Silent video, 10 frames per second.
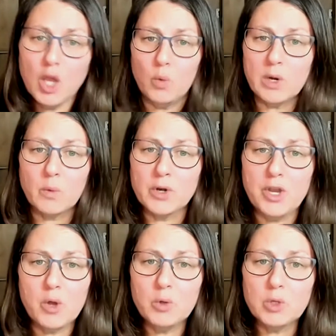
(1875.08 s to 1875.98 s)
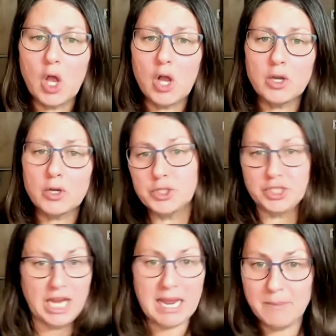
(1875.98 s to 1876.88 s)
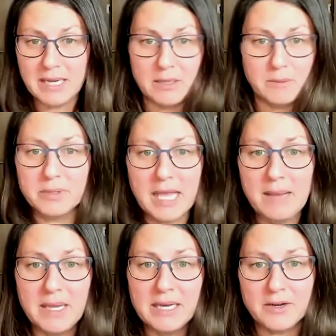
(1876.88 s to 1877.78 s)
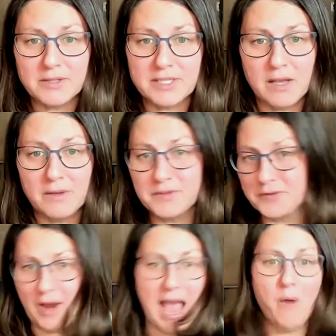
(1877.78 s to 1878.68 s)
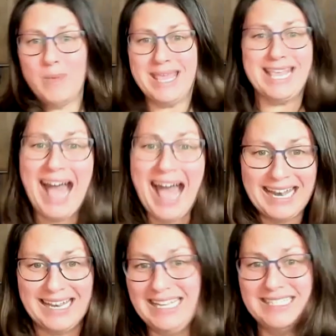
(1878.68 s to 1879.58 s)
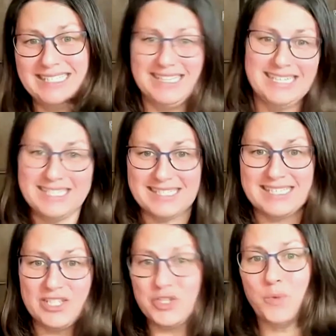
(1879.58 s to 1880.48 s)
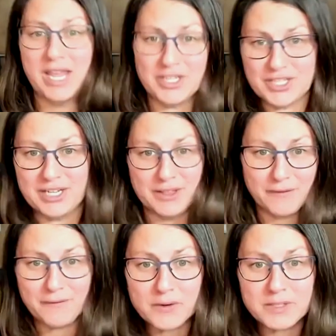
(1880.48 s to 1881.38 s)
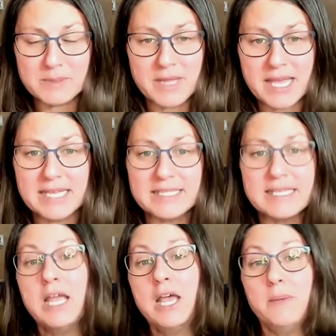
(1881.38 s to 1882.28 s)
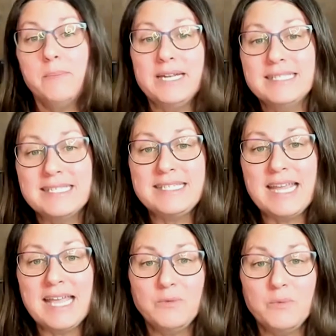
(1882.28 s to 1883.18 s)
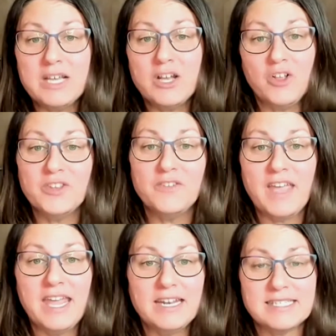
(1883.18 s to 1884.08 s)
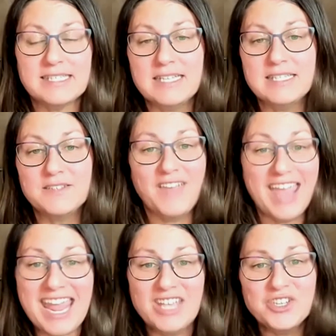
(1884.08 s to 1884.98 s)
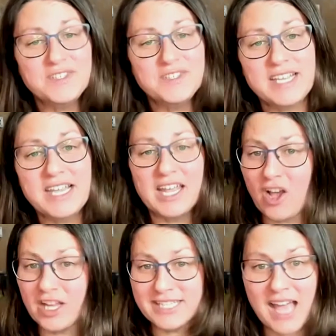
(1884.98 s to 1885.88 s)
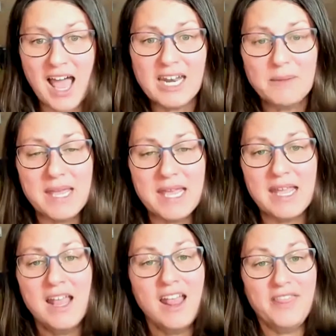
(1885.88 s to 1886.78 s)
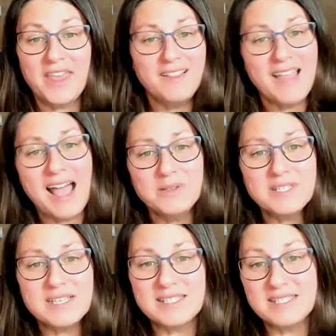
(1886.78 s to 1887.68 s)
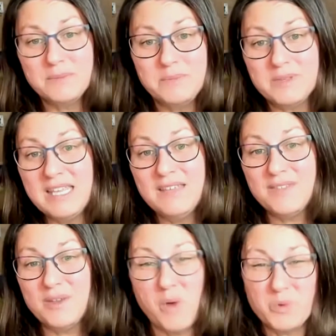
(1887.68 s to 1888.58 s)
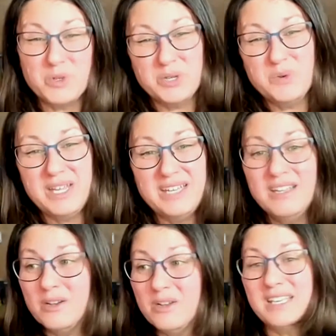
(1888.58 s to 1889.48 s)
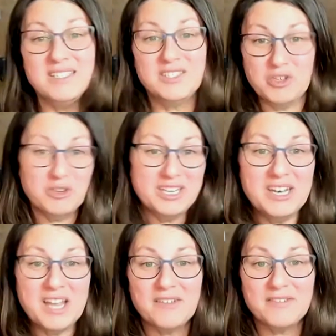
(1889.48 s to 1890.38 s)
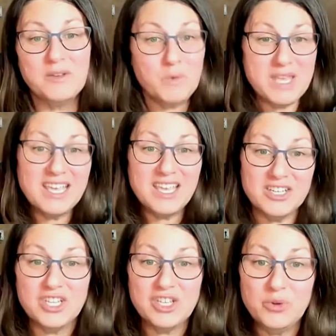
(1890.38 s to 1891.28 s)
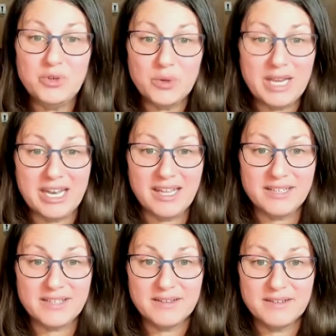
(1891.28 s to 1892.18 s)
where we're no longer shaming and blaming ourselves for how we got into this situation in the first place, but instead we cultivate a sense of agency and autonomy that allows us to believe that what we're doing is good enough and we can continue doing it.